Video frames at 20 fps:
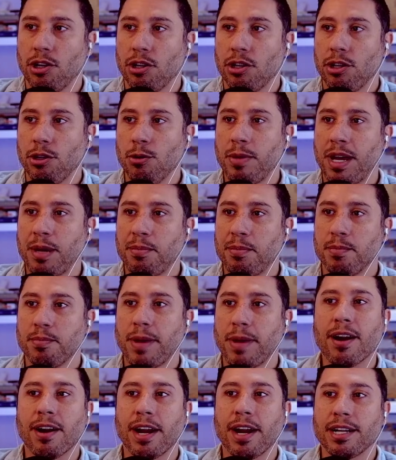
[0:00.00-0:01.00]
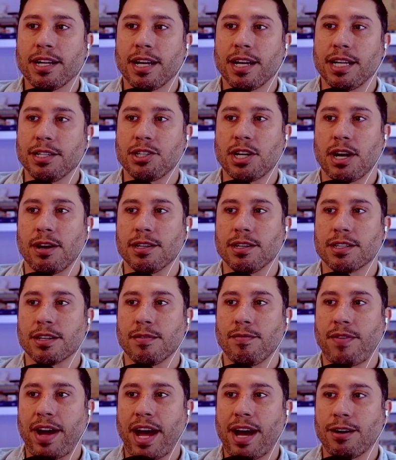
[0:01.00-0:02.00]
You may be married and sharing
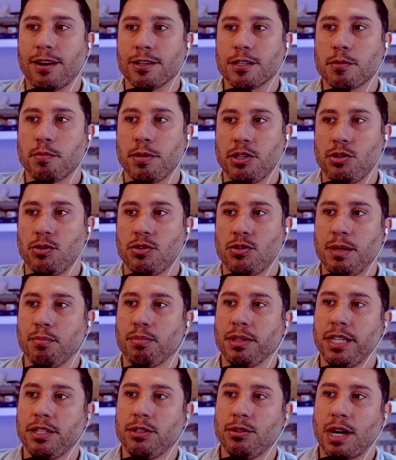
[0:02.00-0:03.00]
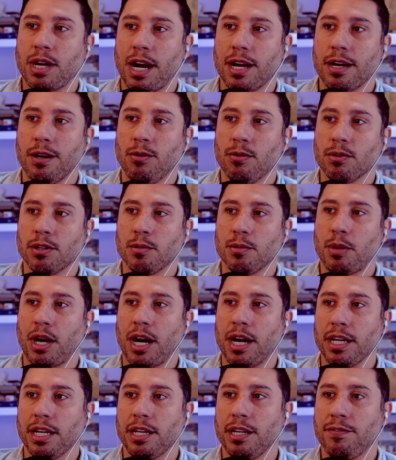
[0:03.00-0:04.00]
some vows, but you simply do not own her
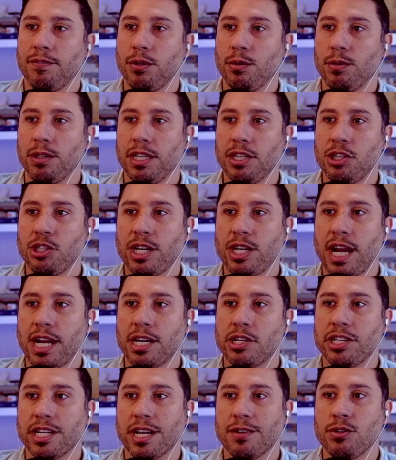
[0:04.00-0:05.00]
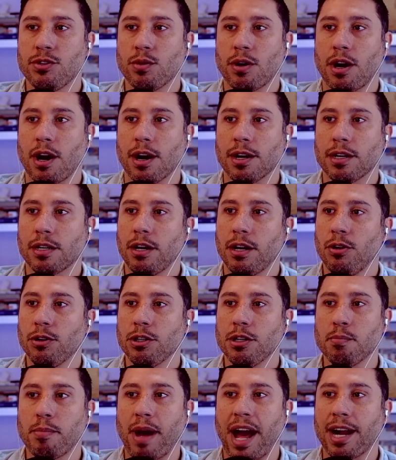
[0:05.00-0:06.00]
body. If you initiate and she gives you a hard no,
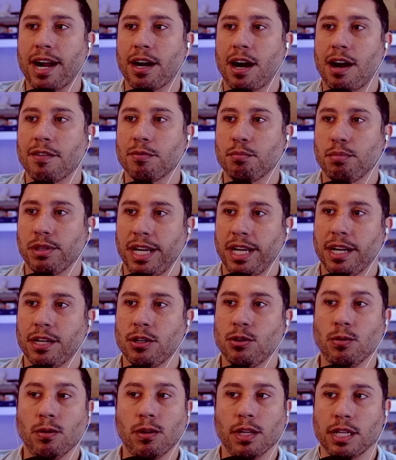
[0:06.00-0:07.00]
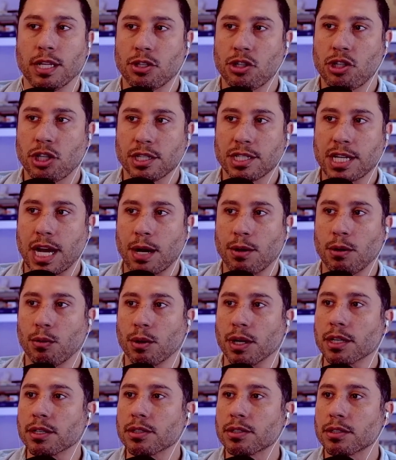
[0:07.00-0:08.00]
you back off and play it cool. It's just how it
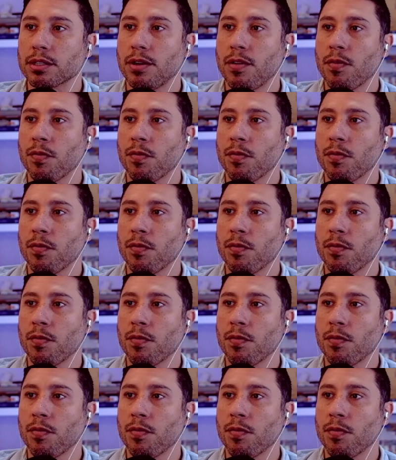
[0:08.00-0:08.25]
works.